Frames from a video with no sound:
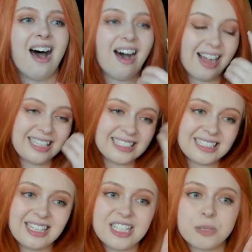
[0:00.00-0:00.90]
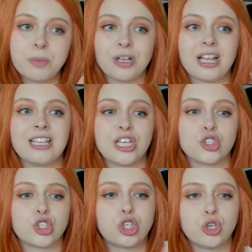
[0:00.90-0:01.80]
I decided to put like
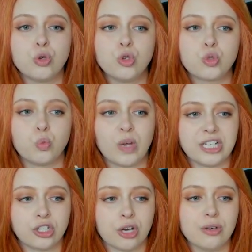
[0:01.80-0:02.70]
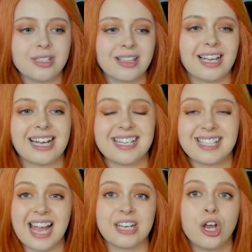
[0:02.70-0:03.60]
these huge windows. Like I
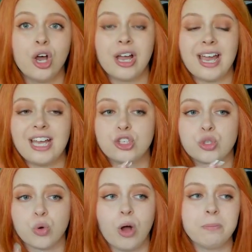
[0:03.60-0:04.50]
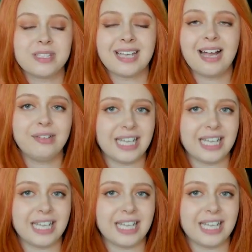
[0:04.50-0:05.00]
said, it drops down